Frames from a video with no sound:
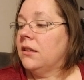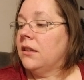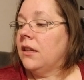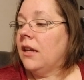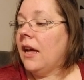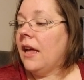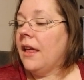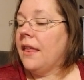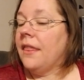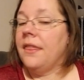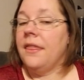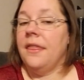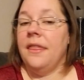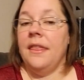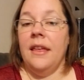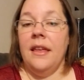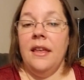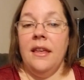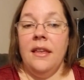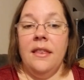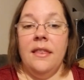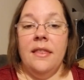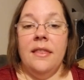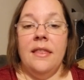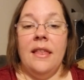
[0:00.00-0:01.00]
I
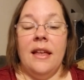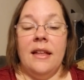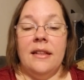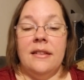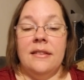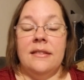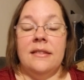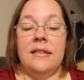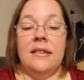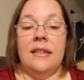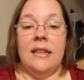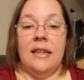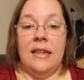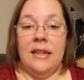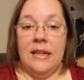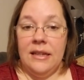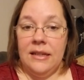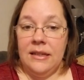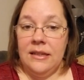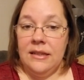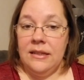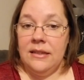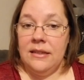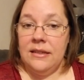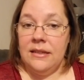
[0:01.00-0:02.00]
think that's
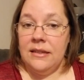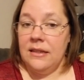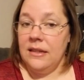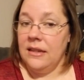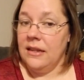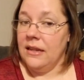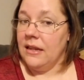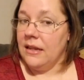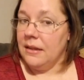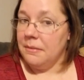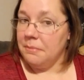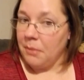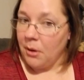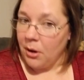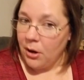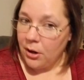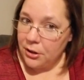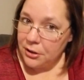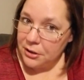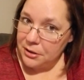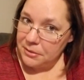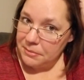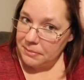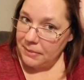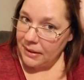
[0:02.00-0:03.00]
it.
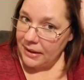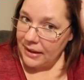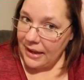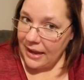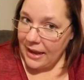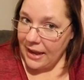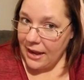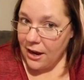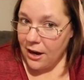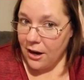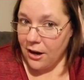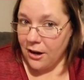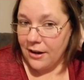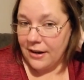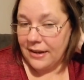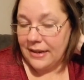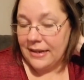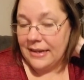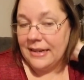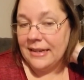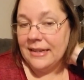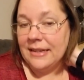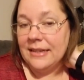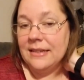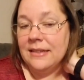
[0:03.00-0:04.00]
Pardon my hair.
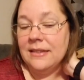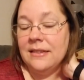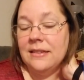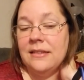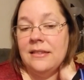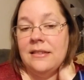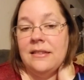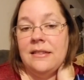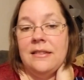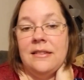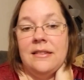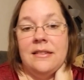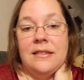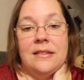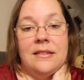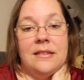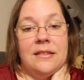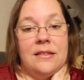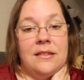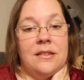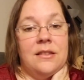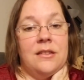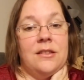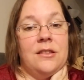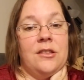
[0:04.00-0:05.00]
It is
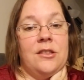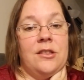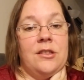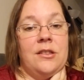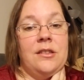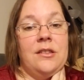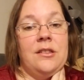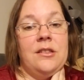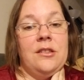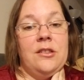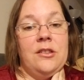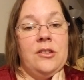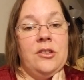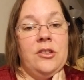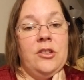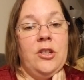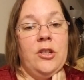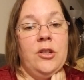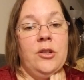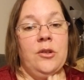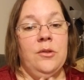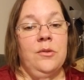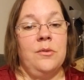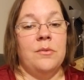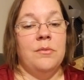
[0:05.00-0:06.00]

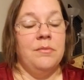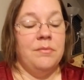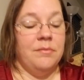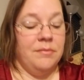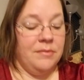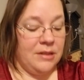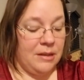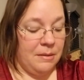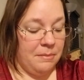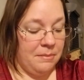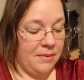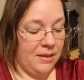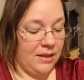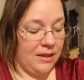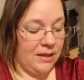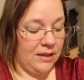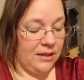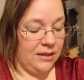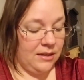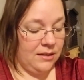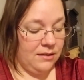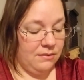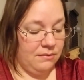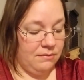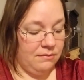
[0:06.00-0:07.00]
2
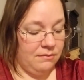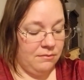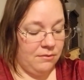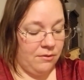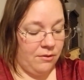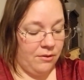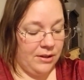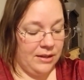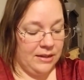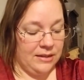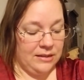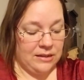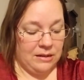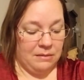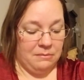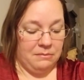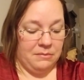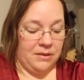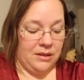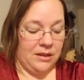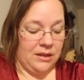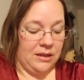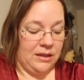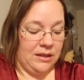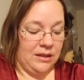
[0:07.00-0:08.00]
something, 3
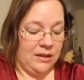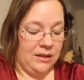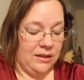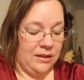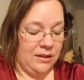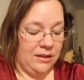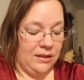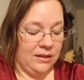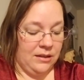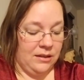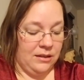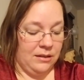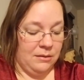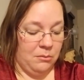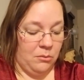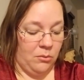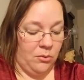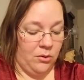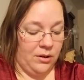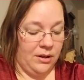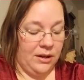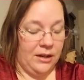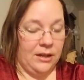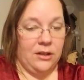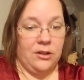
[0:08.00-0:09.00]
something in the
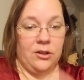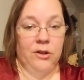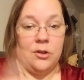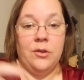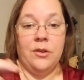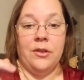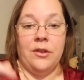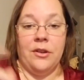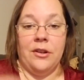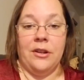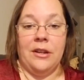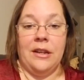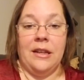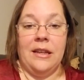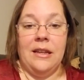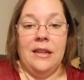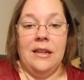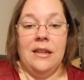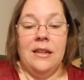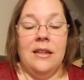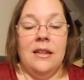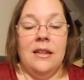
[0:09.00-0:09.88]
morning, 2:30.